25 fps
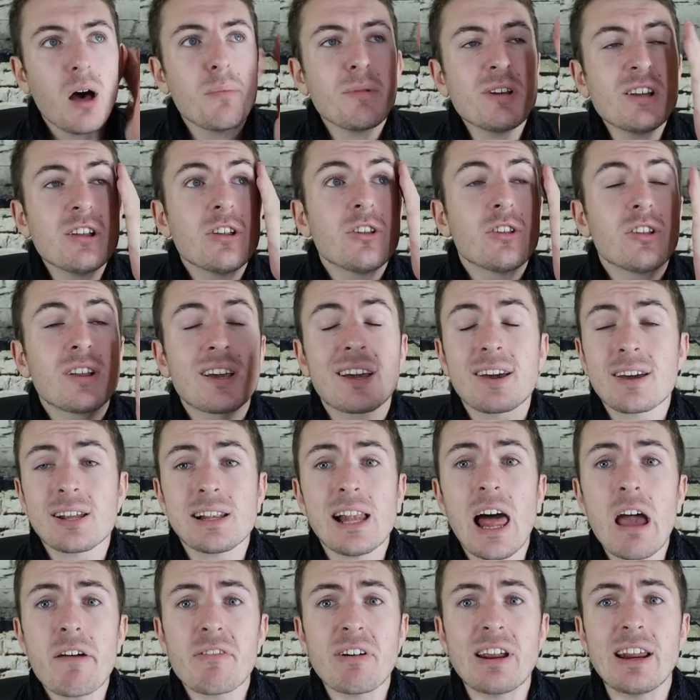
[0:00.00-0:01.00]
I mean,
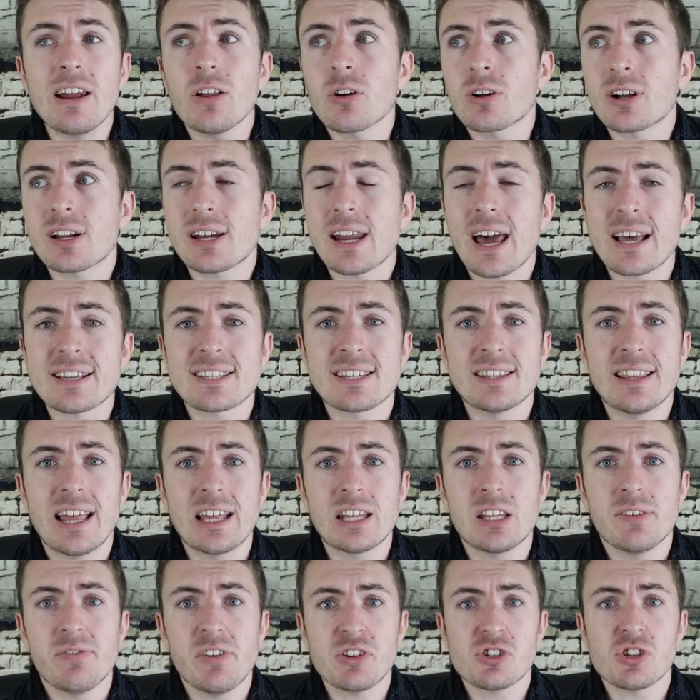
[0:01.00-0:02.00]
Cleverley looked class in
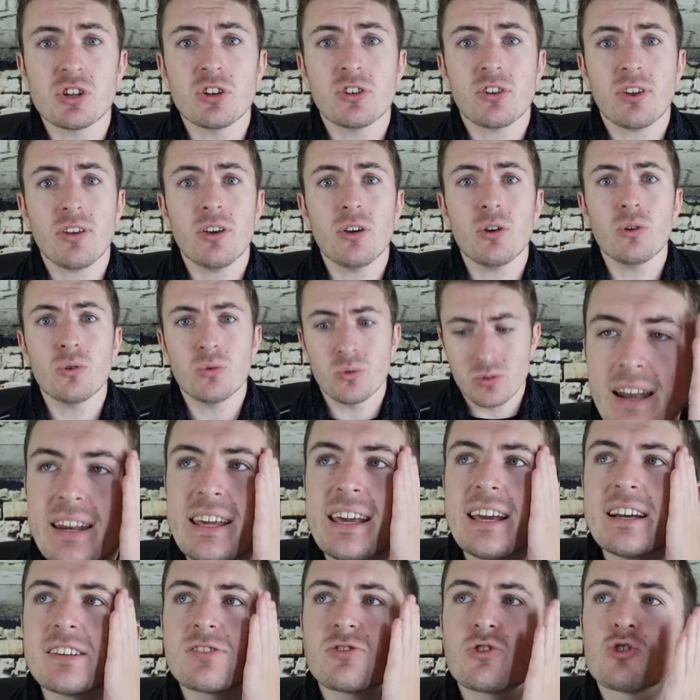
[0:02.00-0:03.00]
that division too. And
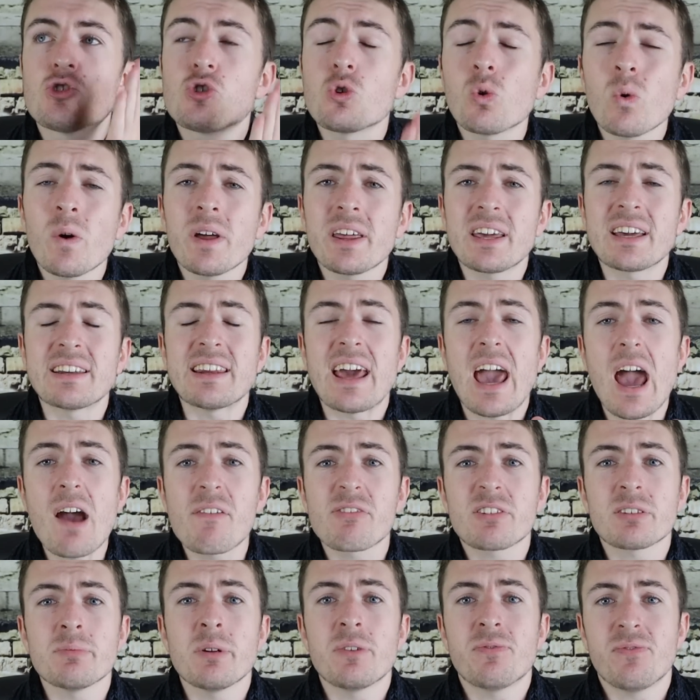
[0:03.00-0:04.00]
he is joining an
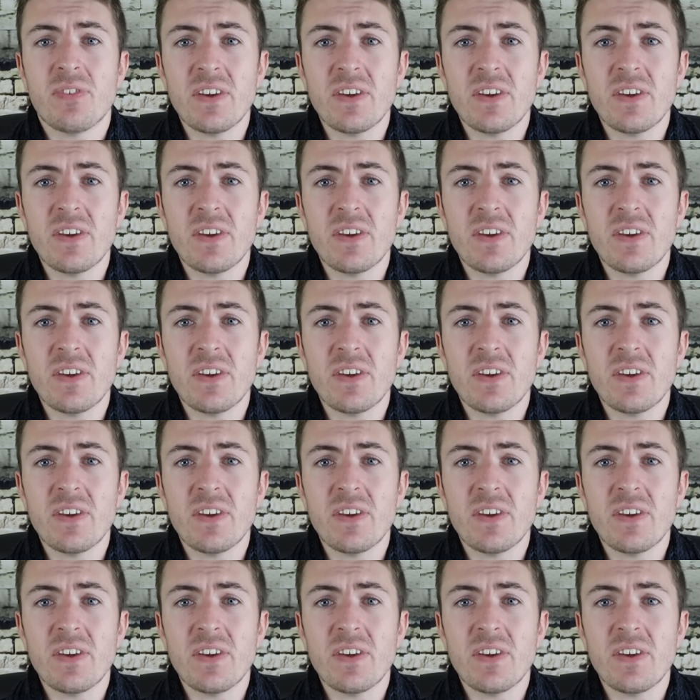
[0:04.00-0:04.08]
Everton